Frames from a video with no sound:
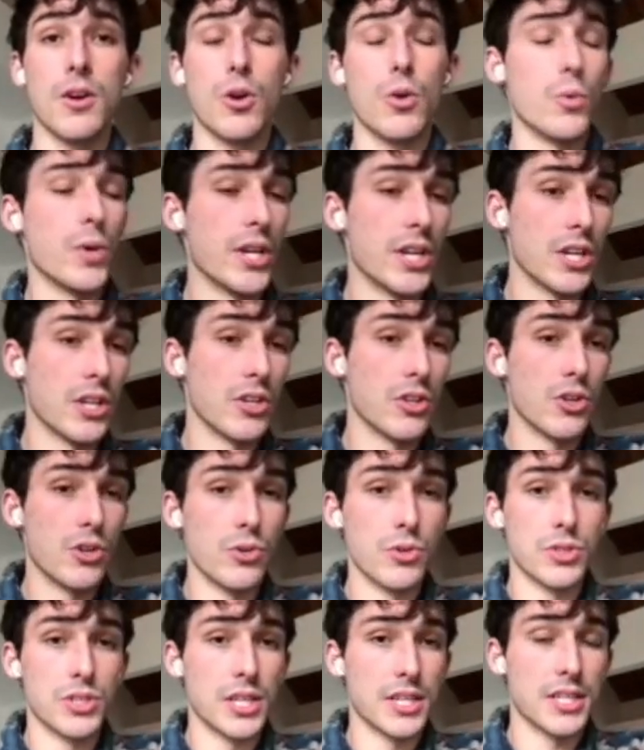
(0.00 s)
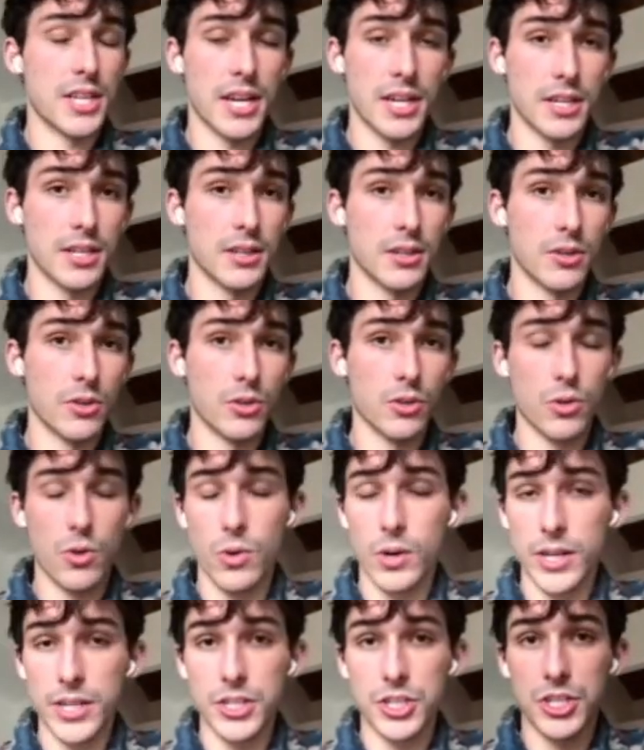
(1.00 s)
We can use this handy little
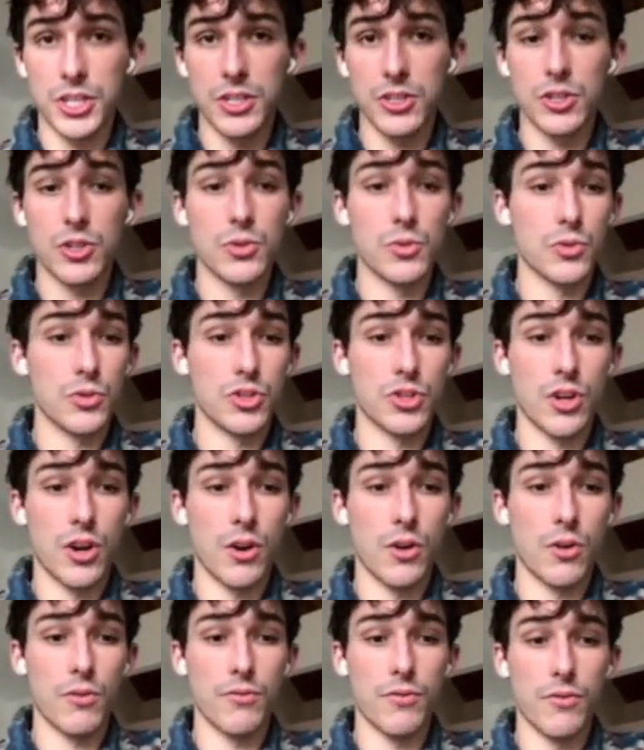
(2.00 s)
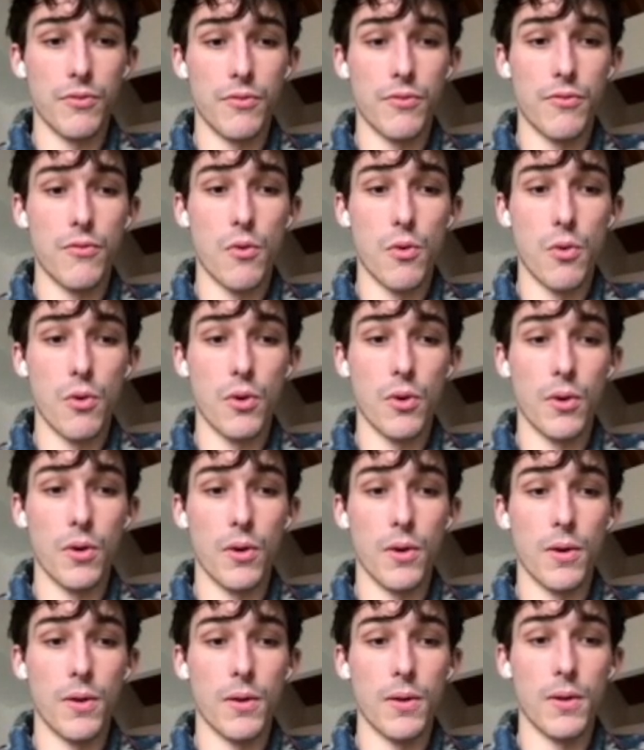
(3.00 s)
equation to solve for
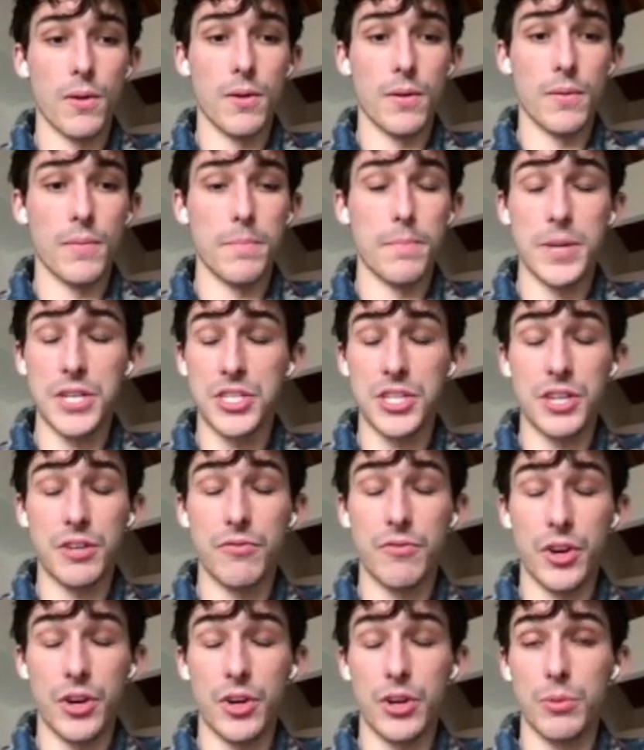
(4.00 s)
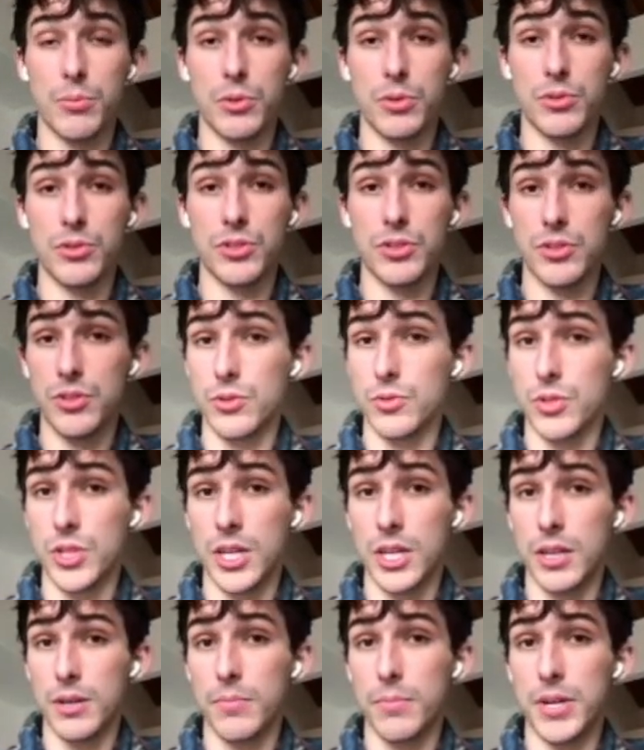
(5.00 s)
missing variables
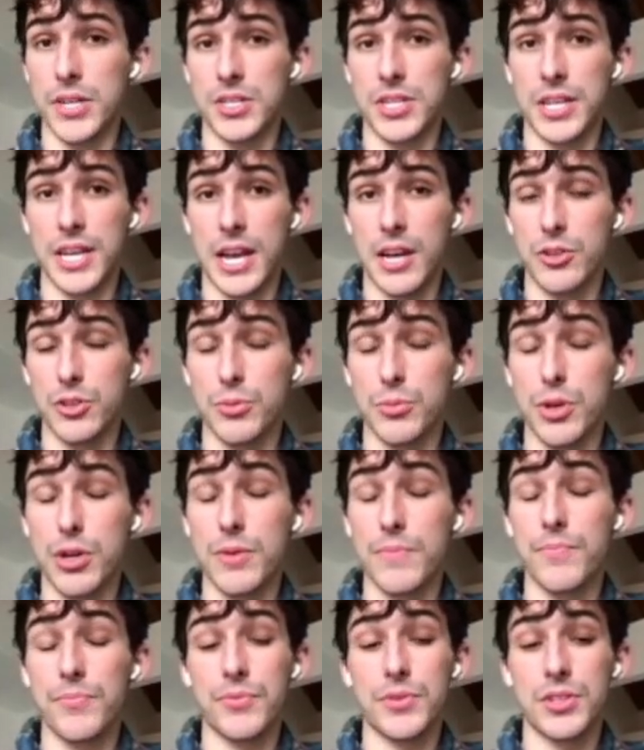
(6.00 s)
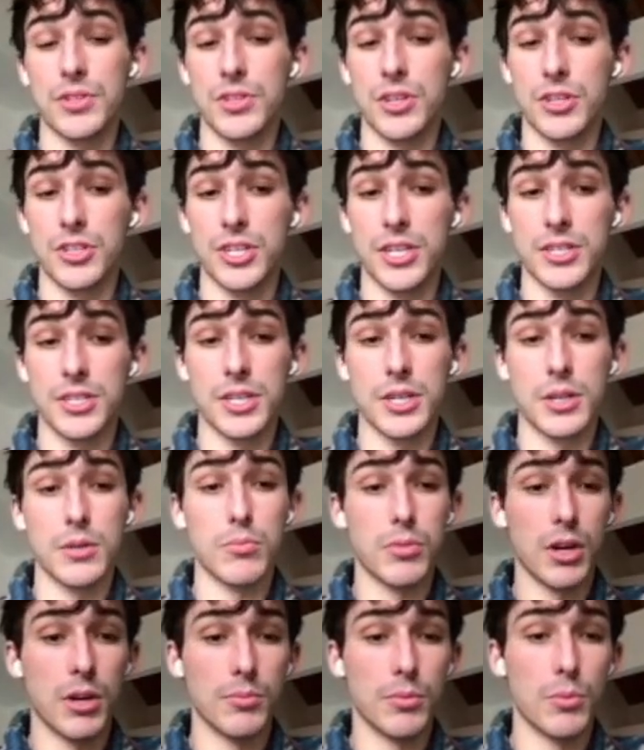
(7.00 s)
using basic algebra, such as in
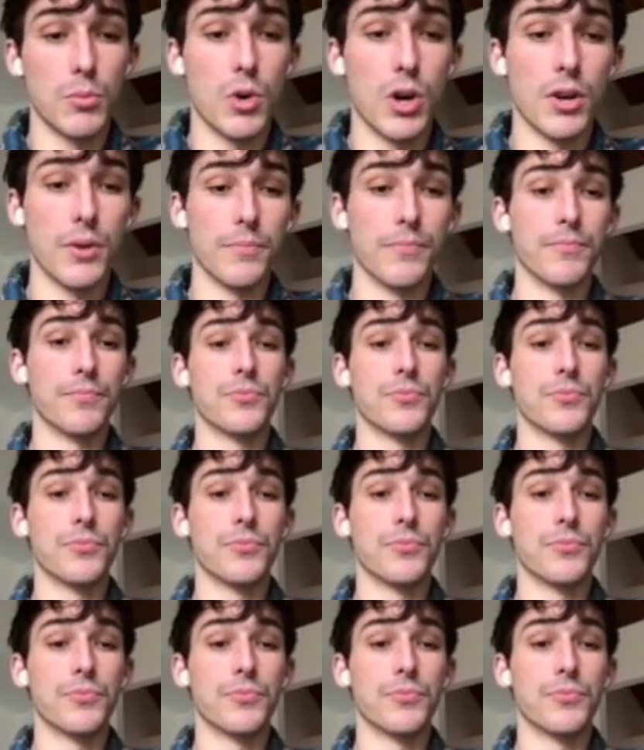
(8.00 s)
problem 1.